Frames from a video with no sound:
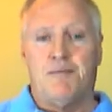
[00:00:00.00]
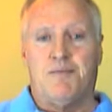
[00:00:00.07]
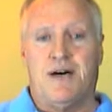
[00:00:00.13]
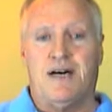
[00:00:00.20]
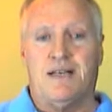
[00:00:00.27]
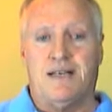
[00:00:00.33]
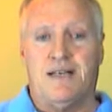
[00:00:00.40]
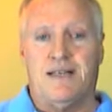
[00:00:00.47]

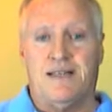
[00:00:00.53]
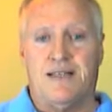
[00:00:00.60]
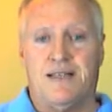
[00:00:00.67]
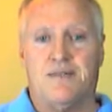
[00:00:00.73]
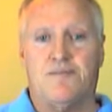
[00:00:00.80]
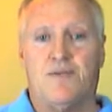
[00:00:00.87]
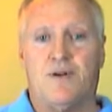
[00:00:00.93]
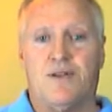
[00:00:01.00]
but they
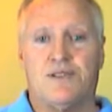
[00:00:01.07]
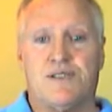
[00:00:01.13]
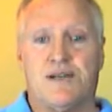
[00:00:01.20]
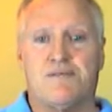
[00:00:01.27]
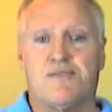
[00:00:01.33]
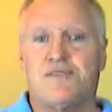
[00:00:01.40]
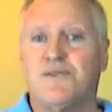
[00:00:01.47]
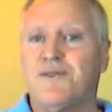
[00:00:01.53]
did put a
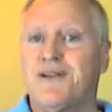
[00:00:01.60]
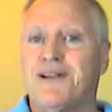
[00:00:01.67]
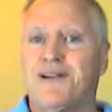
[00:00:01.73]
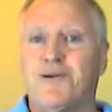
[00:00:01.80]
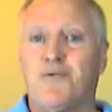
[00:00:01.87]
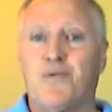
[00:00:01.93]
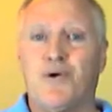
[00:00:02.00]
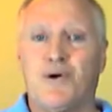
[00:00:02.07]
substitute in
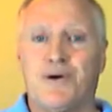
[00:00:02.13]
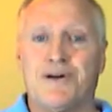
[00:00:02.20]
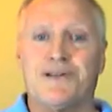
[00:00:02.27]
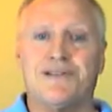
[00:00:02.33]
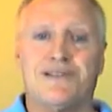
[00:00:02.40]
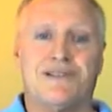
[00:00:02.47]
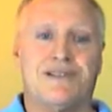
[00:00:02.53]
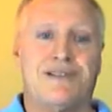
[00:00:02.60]
that
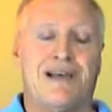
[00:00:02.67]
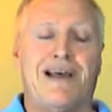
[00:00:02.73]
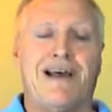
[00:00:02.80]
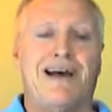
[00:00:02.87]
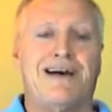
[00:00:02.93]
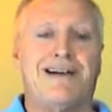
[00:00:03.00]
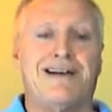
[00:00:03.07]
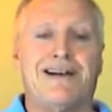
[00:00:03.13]
works,
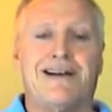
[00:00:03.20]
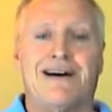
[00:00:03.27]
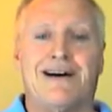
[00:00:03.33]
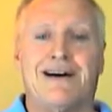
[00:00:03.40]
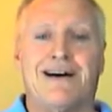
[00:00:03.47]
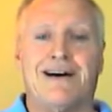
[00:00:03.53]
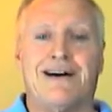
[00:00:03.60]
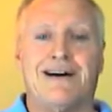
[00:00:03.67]
and
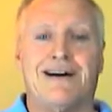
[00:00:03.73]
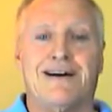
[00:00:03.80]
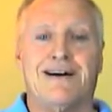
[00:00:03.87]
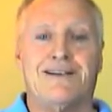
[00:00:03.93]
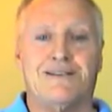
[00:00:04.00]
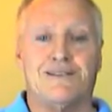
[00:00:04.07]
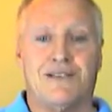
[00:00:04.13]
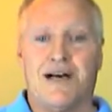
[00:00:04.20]

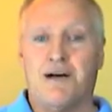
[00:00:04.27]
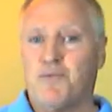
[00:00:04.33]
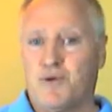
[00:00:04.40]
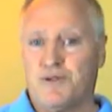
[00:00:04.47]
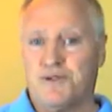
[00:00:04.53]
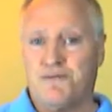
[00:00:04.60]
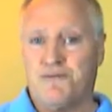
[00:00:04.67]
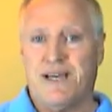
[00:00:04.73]
there's a lot
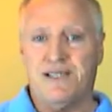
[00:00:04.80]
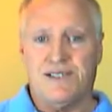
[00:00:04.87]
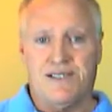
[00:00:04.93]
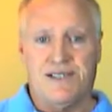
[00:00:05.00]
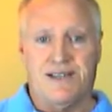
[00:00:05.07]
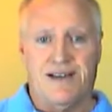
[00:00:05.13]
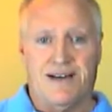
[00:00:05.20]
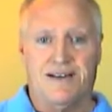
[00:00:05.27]
more space
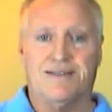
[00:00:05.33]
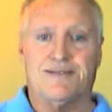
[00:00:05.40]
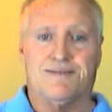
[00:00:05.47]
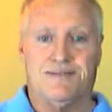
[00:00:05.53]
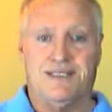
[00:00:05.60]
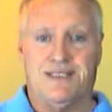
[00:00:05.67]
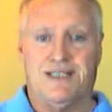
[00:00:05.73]
in there,